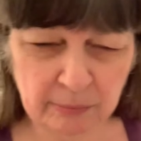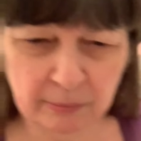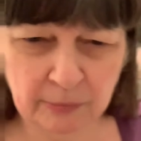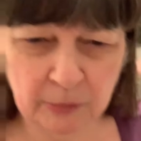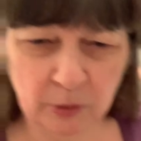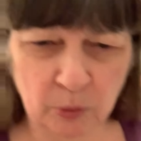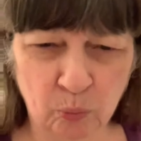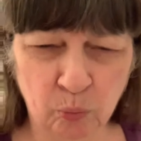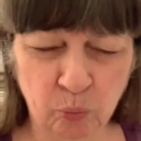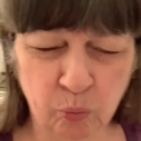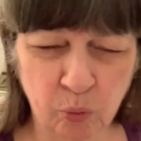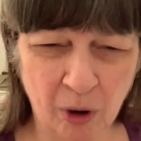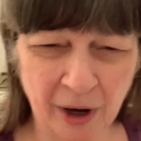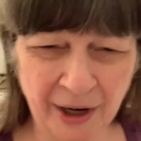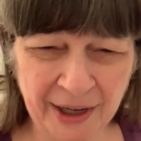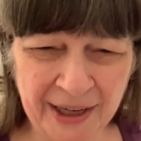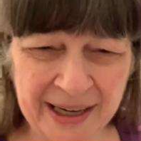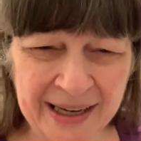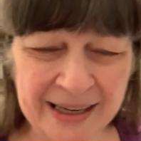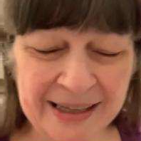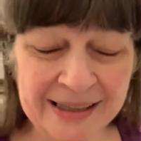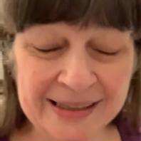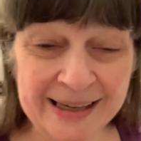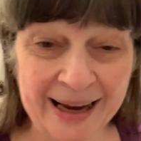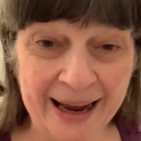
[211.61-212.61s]

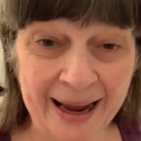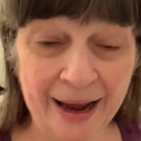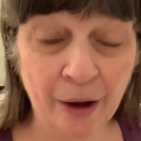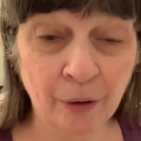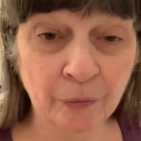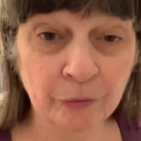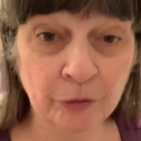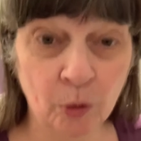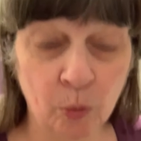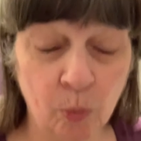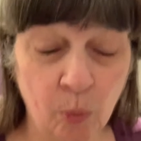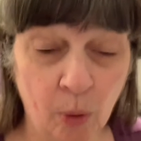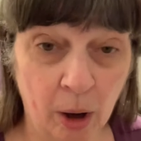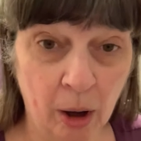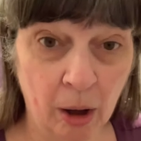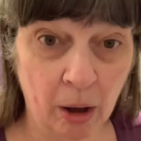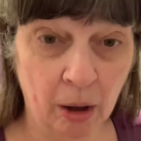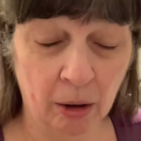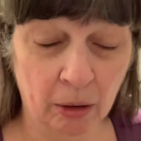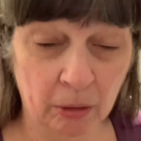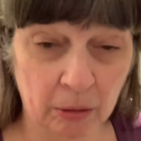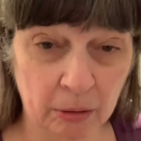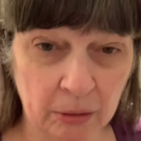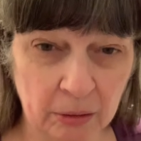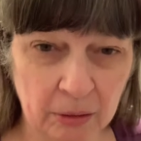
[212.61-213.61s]
running down the
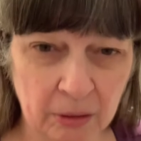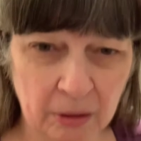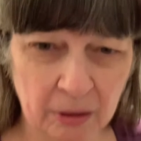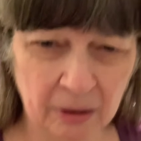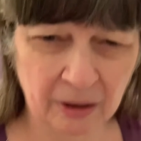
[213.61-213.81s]
wall,